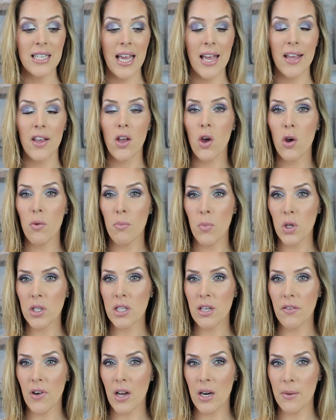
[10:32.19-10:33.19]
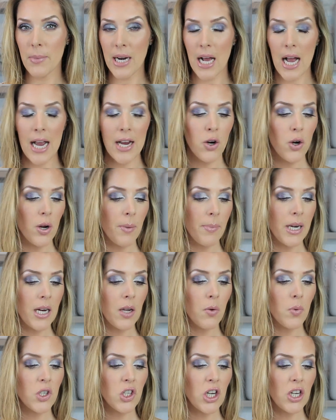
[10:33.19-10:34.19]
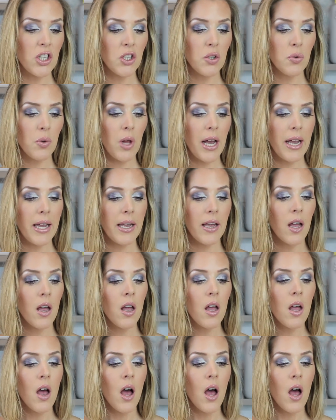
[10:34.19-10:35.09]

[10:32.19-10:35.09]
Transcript: Tango multivitamin eye cream in it, which I do like.